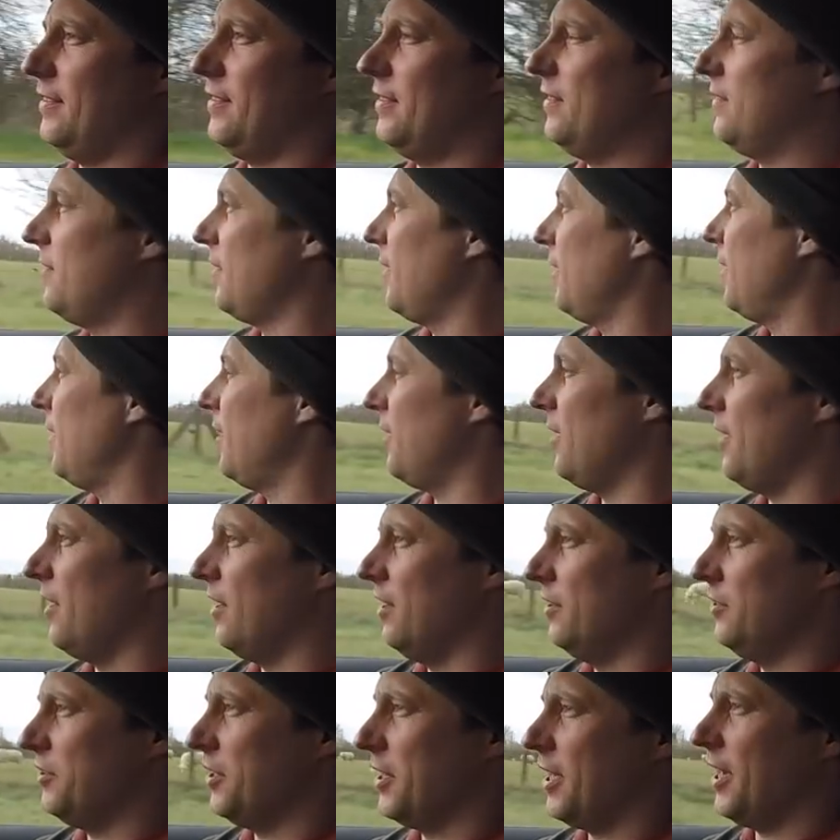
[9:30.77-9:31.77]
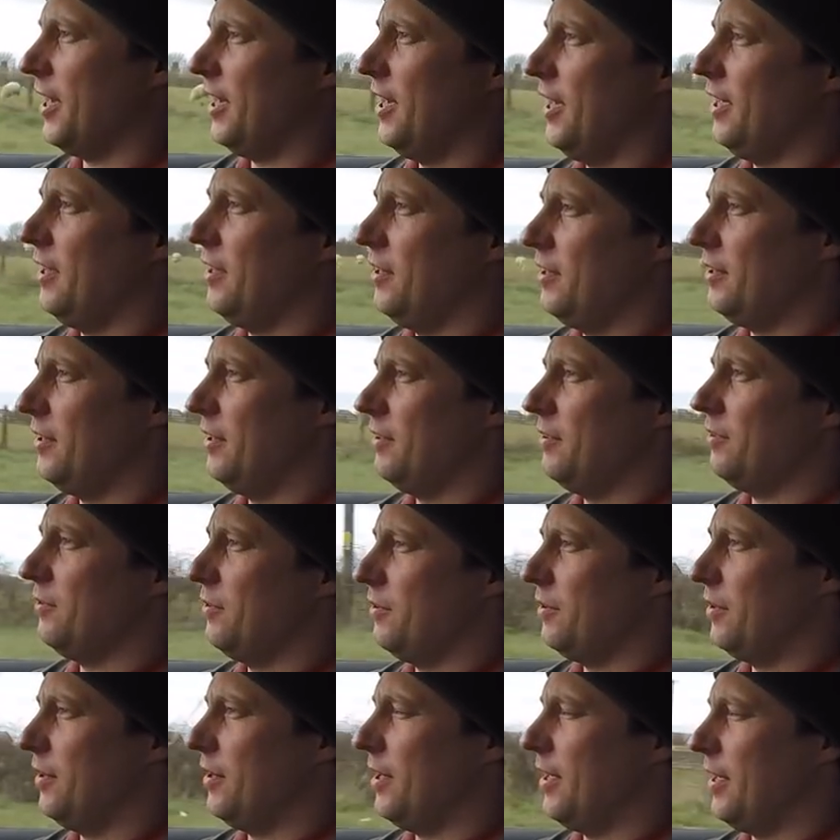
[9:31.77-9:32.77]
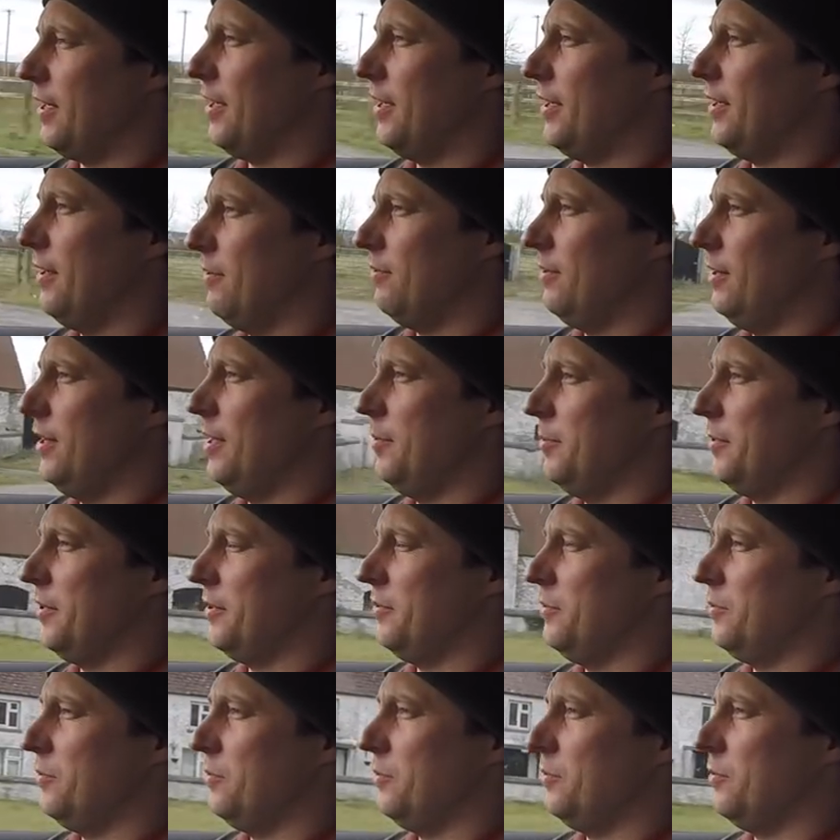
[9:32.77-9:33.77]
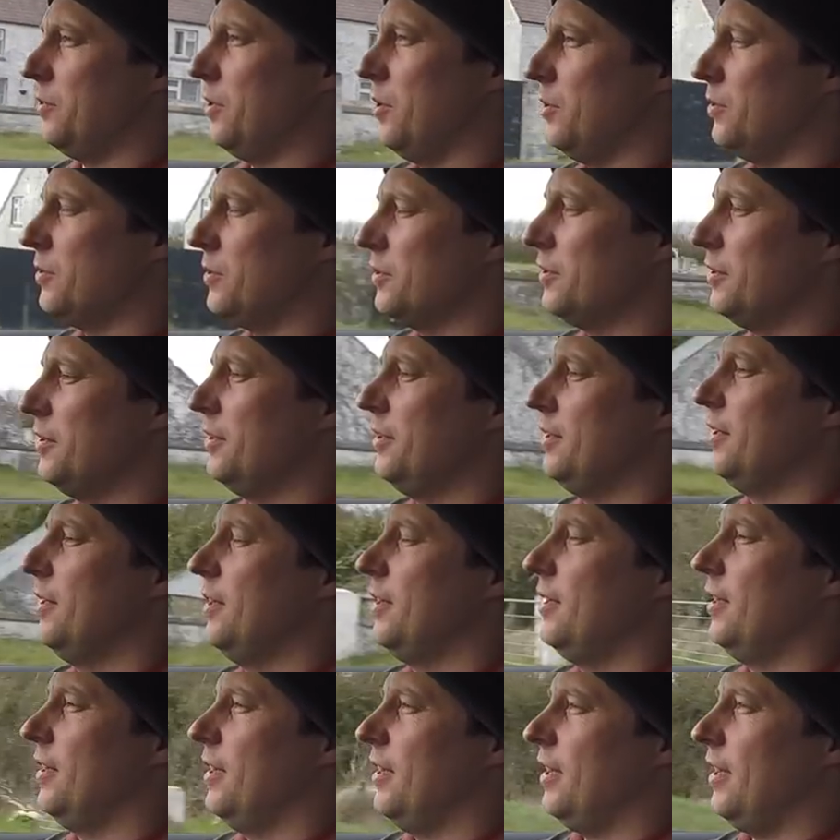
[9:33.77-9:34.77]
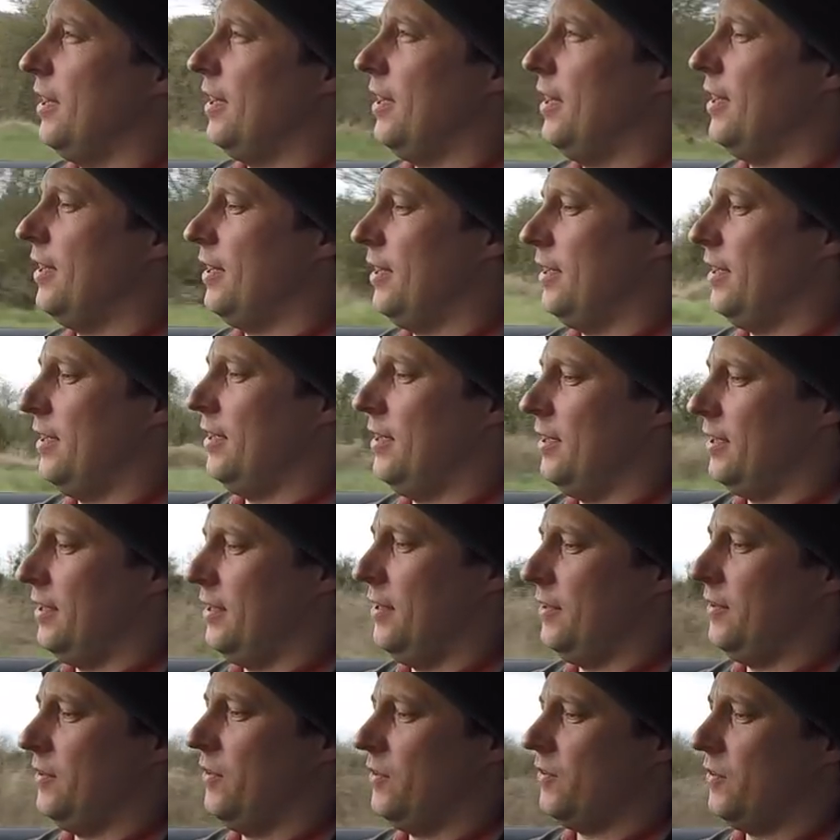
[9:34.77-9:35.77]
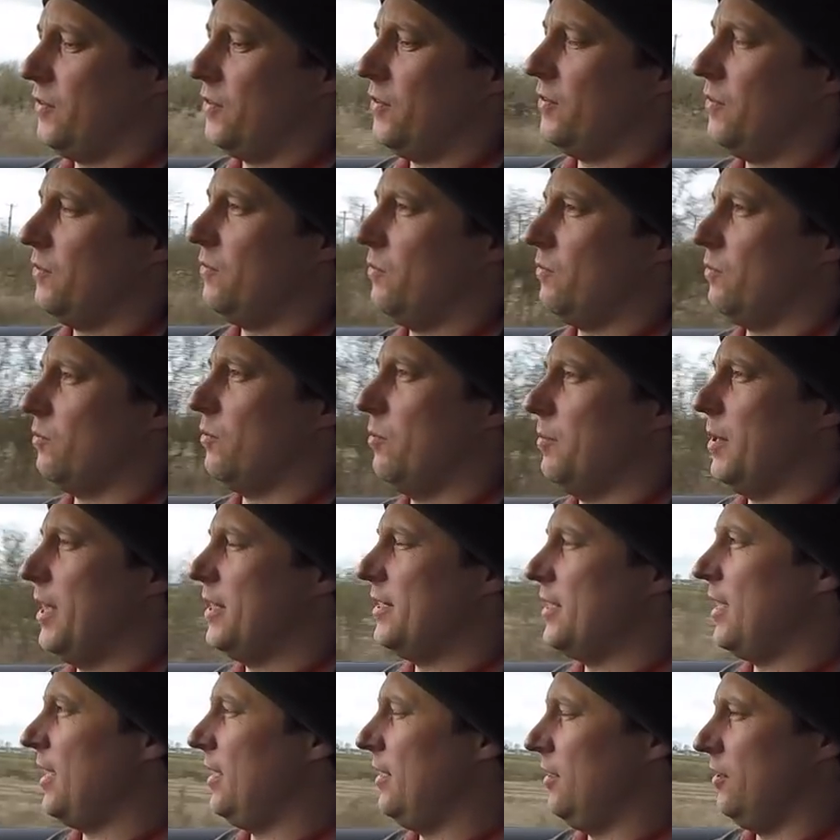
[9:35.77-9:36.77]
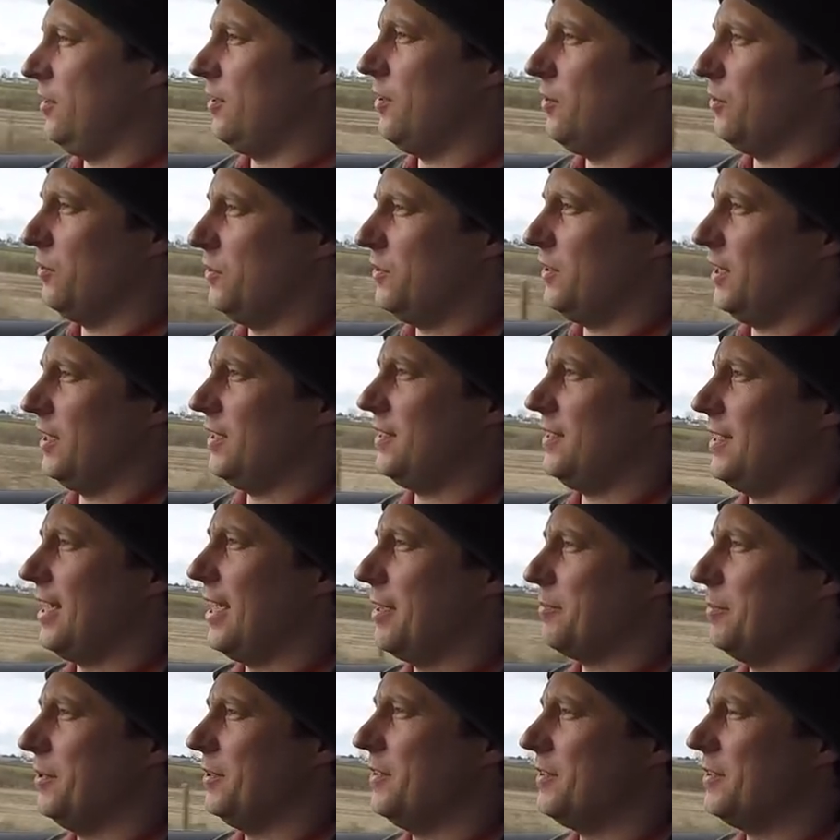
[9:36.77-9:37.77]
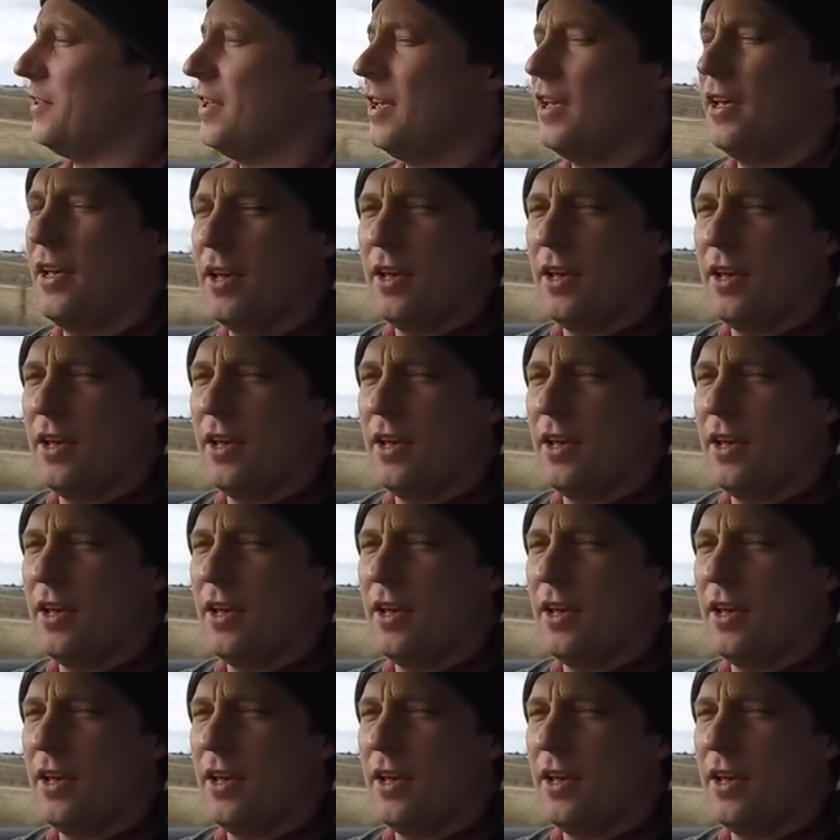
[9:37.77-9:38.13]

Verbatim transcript: this is a 100k uh, limited road, and maintaining those six segments.